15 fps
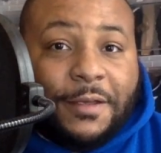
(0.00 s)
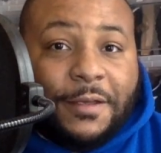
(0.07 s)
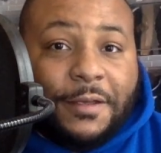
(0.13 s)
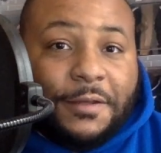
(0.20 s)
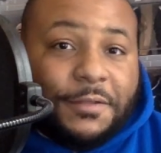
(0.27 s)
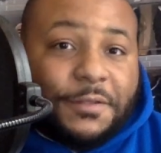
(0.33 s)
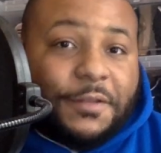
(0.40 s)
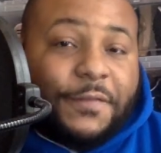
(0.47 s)

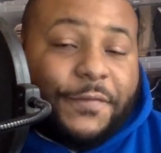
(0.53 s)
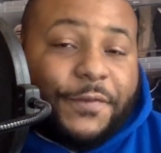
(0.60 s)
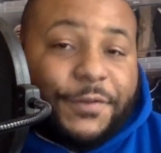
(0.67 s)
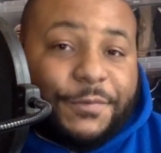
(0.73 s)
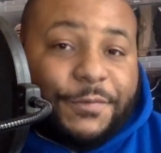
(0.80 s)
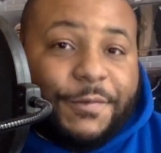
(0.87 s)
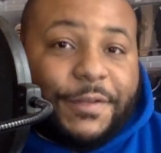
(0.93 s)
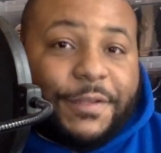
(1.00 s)
So the
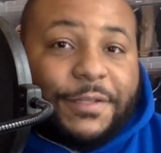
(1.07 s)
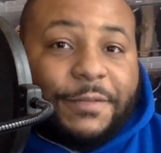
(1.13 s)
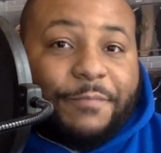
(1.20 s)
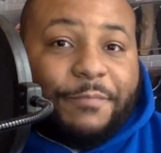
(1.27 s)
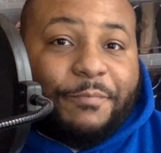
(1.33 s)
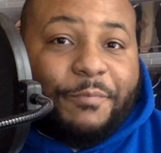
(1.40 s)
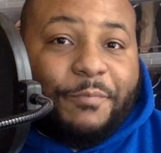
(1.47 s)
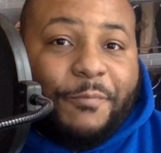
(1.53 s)
first one is a
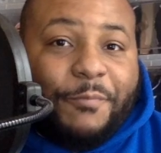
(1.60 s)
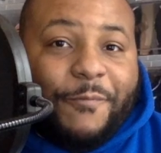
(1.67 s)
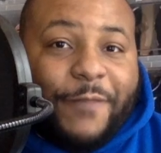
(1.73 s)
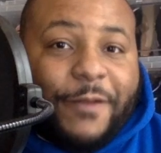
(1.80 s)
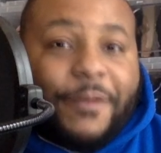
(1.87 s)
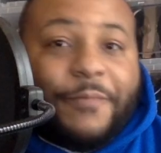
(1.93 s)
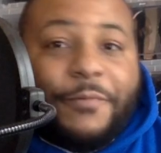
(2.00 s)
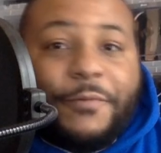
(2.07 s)

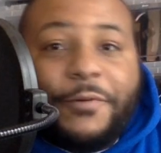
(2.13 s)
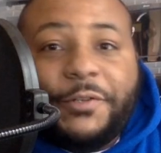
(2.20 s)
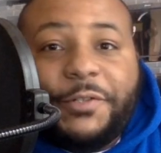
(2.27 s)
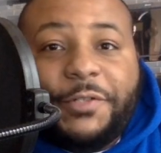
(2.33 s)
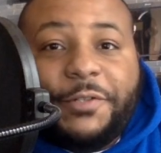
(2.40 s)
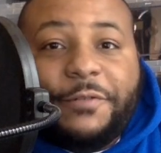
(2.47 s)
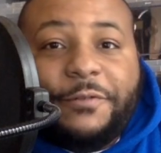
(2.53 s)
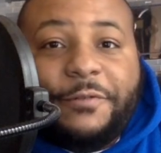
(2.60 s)
very important
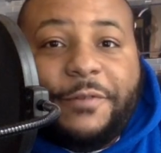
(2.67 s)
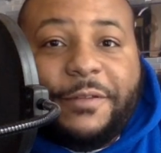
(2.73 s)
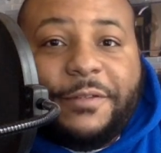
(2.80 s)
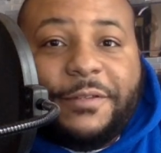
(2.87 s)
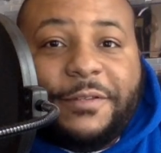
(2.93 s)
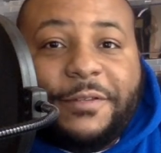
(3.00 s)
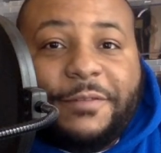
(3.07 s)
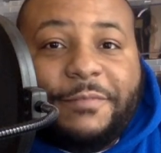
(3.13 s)
shoe
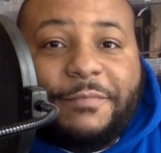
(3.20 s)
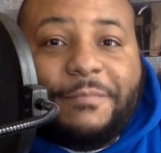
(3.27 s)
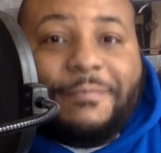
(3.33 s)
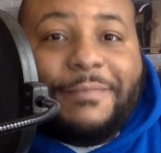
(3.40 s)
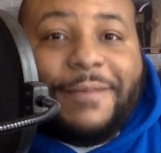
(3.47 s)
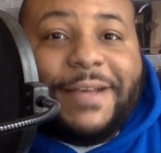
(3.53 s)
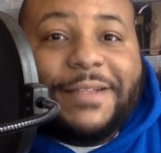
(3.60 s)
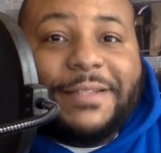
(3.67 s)
to
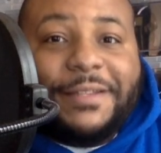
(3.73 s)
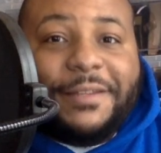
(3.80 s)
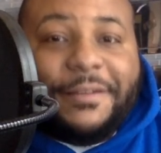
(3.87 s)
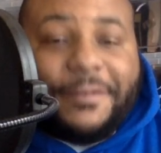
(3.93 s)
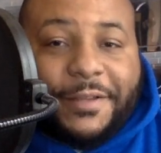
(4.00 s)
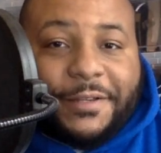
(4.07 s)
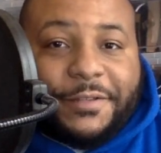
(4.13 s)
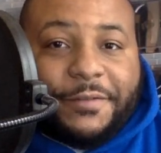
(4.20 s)
my
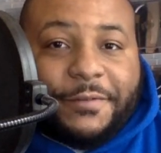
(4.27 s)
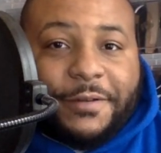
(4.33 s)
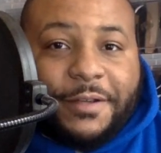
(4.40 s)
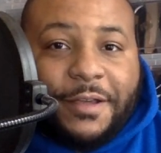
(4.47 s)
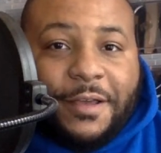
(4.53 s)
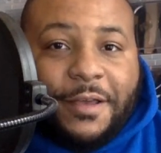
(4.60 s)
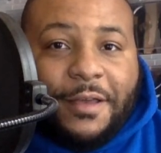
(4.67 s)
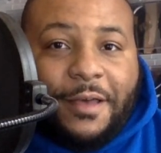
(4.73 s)
sneaker
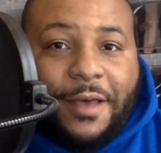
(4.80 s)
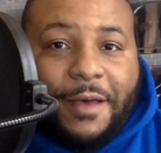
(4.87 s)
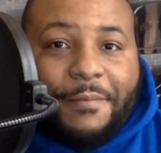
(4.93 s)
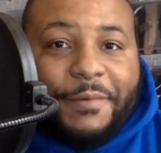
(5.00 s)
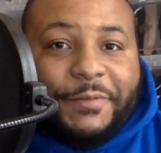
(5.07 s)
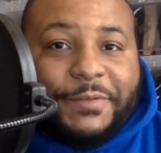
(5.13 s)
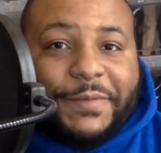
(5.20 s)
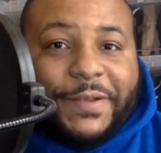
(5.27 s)
history.
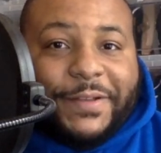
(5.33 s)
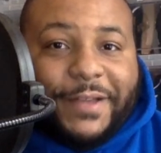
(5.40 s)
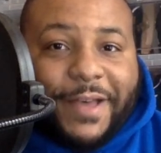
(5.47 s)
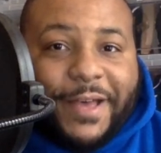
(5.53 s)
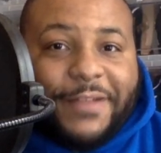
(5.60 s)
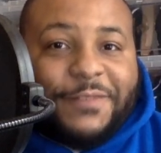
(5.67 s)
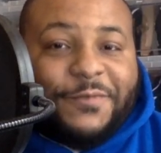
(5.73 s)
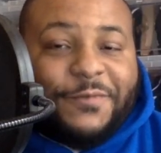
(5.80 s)
It was my
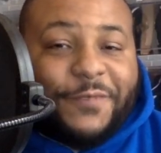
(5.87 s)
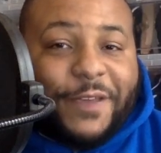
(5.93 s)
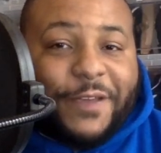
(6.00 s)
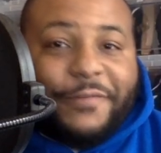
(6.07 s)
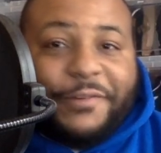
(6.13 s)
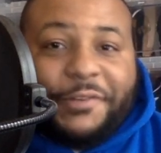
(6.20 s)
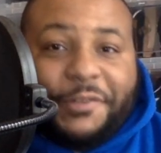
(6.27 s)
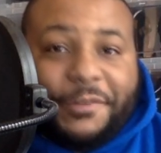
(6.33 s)
dad's
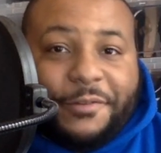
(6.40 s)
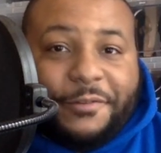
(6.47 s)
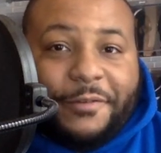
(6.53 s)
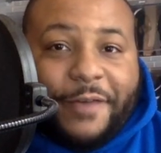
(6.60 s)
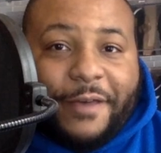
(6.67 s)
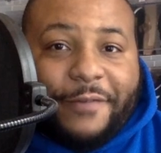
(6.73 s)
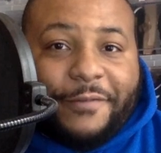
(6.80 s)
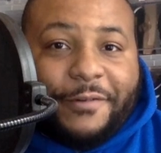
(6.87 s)
favorite shoe
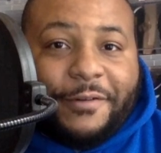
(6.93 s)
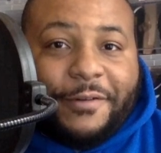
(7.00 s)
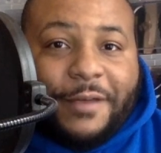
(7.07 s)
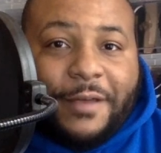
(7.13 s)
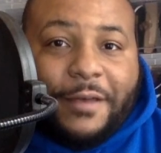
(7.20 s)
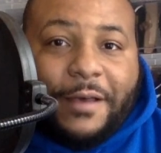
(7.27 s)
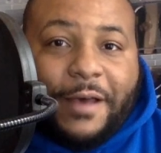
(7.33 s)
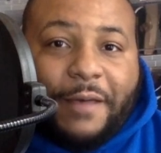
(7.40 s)
ever.
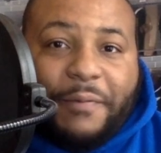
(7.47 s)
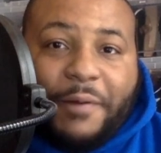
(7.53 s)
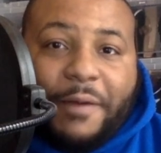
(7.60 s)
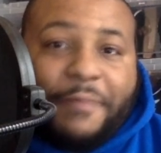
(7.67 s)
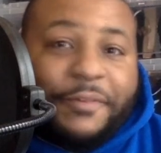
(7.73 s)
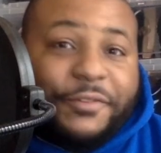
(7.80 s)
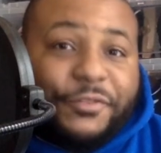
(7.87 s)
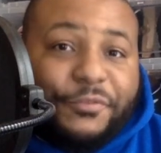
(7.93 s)
I
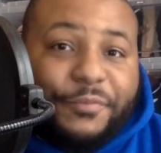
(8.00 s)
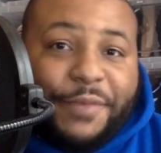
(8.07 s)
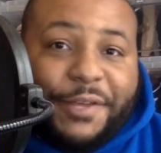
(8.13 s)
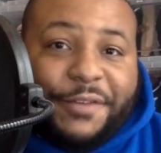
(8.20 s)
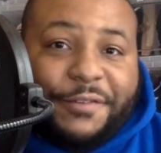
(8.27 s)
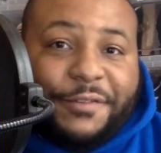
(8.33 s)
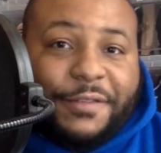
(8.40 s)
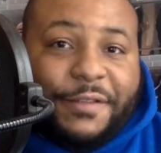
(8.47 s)
probably drew
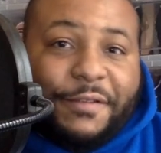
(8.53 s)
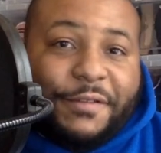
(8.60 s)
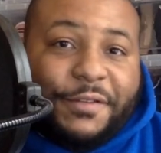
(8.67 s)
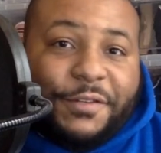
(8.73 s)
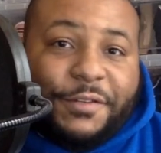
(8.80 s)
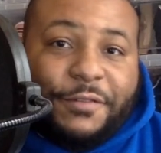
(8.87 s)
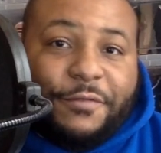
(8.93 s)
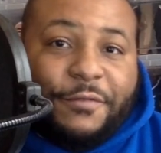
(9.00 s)
pictures of this
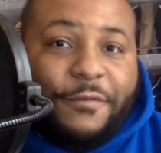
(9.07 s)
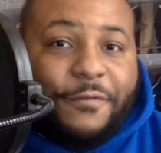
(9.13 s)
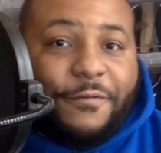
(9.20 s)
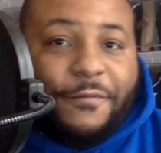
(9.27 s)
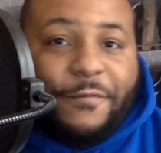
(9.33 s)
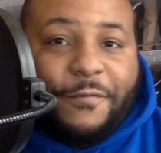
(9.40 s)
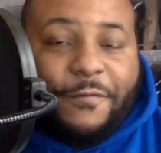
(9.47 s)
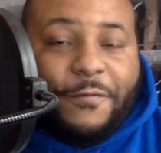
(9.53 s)
shoe
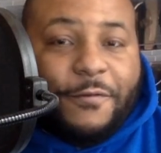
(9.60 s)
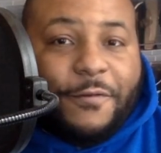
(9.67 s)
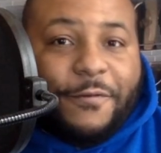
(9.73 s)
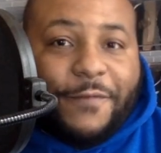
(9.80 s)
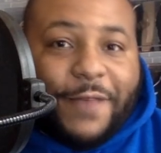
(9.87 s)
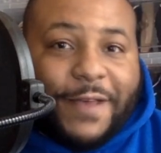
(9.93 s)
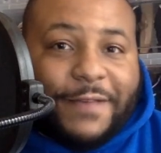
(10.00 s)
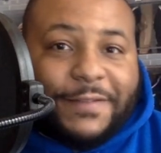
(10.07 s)
4,
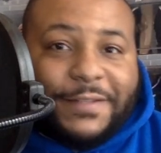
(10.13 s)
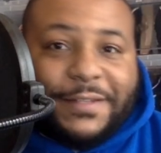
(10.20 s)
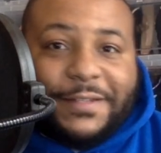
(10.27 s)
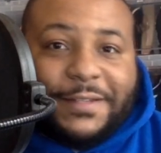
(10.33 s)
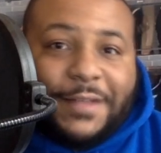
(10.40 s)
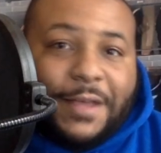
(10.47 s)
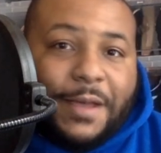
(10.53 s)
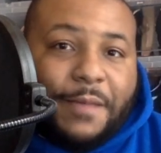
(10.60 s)
5, 6
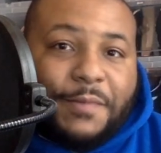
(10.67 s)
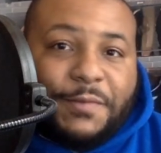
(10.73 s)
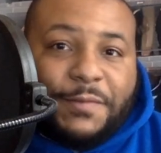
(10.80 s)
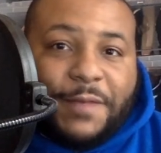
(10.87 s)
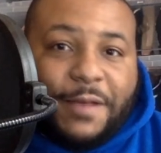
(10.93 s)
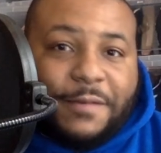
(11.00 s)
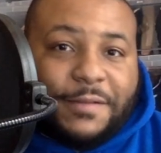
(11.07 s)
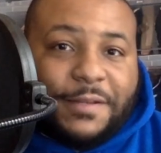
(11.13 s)
times
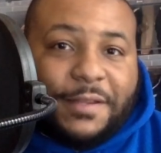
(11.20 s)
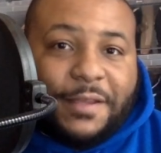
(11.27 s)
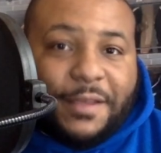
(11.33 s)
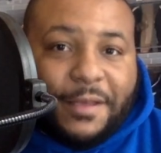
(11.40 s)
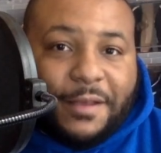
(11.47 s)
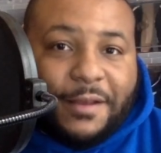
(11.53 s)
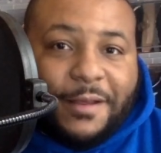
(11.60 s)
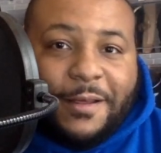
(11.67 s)
when I was a
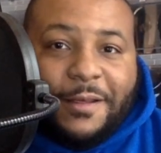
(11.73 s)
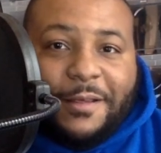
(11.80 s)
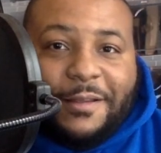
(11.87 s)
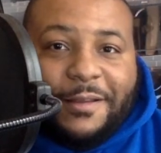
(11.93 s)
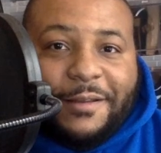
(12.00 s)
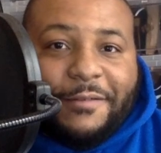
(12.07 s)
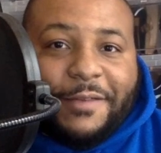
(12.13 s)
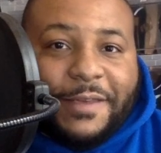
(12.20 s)
kid,
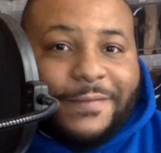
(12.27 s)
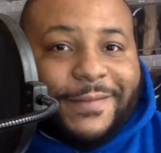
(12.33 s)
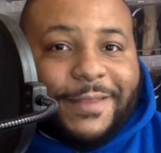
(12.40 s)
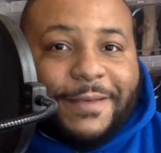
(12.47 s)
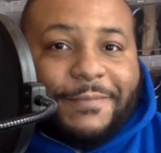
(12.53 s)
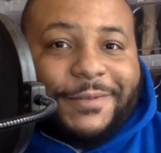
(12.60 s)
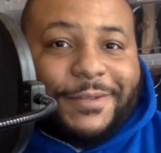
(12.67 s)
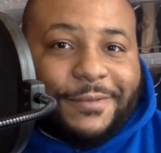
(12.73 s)
giving
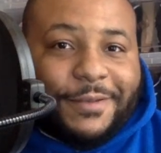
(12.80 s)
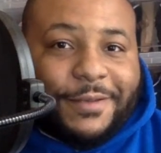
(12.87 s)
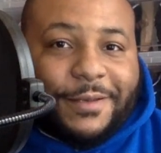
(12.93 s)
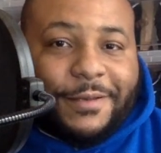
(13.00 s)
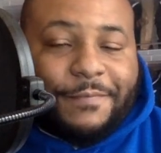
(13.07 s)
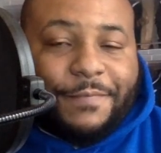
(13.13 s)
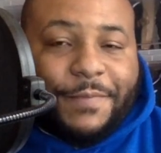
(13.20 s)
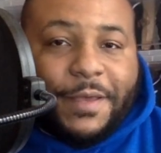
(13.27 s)
them to him.